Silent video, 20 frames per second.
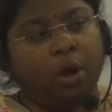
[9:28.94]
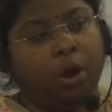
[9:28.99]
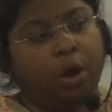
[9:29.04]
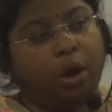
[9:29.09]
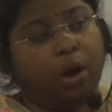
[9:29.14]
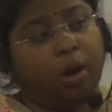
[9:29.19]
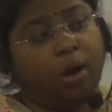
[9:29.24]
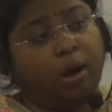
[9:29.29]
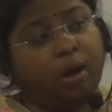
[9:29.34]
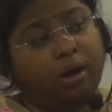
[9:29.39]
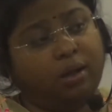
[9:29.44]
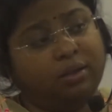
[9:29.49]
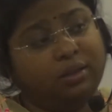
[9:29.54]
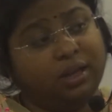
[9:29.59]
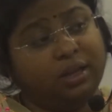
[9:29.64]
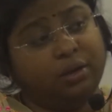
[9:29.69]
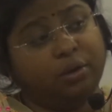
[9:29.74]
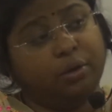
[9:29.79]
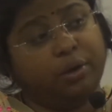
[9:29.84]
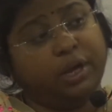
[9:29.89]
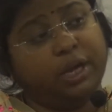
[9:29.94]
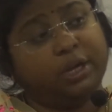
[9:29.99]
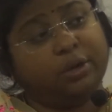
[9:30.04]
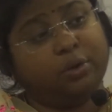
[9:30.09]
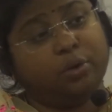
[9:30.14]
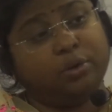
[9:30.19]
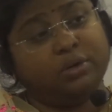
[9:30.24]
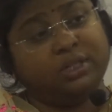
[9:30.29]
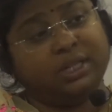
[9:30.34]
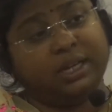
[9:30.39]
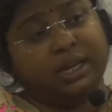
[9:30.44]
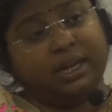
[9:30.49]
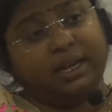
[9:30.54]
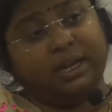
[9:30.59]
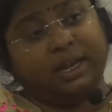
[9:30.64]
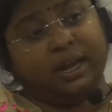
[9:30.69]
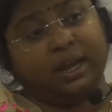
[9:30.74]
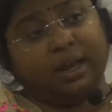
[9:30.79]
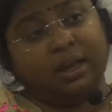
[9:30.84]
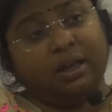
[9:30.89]
All the lower courts in
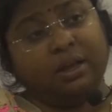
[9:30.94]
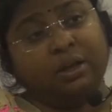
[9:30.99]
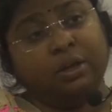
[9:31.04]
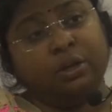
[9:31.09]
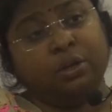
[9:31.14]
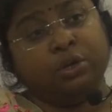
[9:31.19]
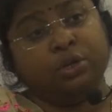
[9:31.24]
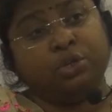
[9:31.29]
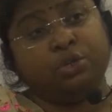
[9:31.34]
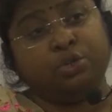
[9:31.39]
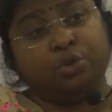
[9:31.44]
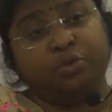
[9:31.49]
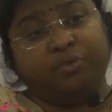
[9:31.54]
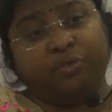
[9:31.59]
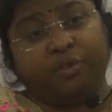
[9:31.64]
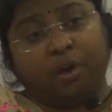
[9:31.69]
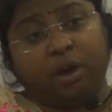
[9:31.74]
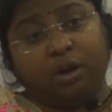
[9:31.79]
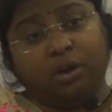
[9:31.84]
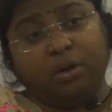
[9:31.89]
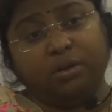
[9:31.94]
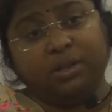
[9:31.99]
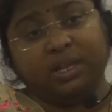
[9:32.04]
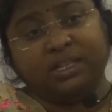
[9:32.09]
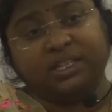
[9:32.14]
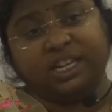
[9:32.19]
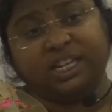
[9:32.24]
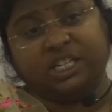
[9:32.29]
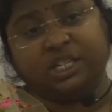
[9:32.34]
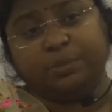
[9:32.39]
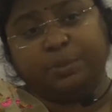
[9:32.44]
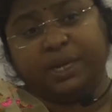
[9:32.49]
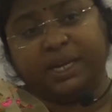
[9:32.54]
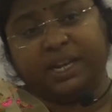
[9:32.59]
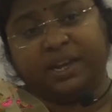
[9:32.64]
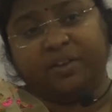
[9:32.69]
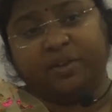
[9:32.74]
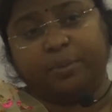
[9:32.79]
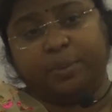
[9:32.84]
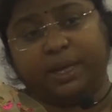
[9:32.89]
India should follow the
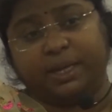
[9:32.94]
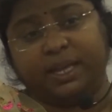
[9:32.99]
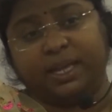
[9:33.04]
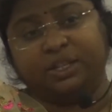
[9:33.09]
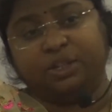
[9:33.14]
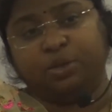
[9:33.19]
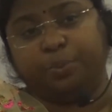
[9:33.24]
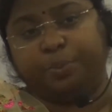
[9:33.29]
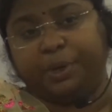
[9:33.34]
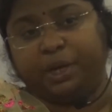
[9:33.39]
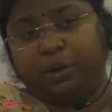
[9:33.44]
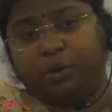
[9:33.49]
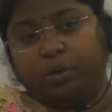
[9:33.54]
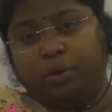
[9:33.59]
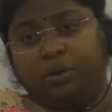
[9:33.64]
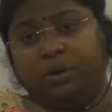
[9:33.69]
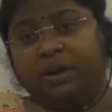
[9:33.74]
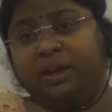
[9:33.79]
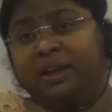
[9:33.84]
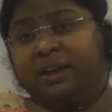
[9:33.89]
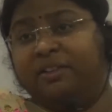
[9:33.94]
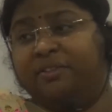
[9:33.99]
judgment given by the Supreme Court.